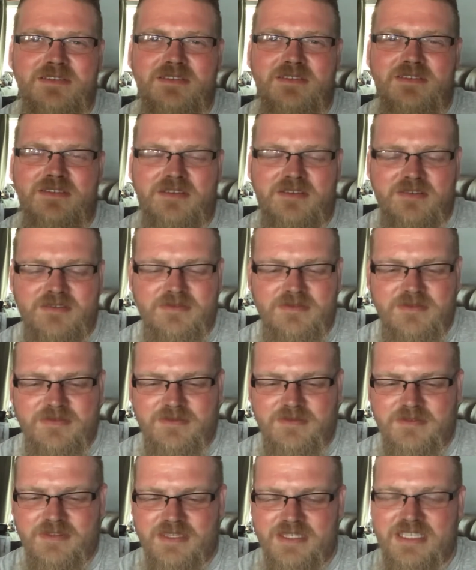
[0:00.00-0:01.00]
so
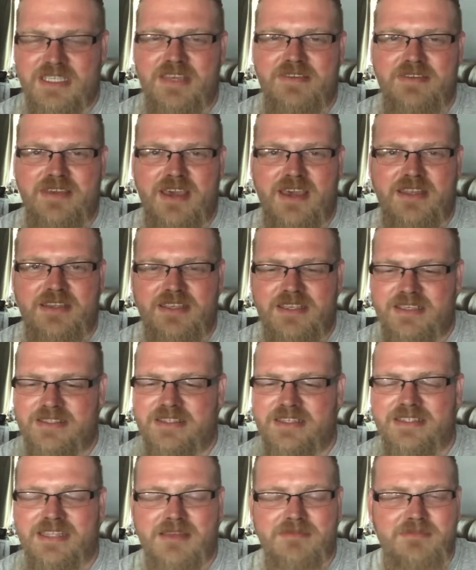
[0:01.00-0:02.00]
just to give you an idea, it's
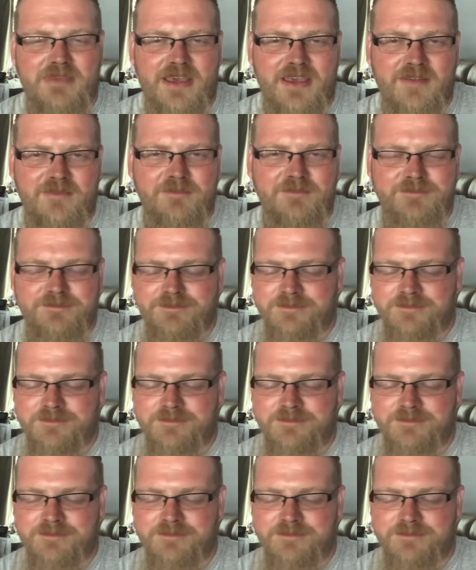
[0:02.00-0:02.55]
not that bad.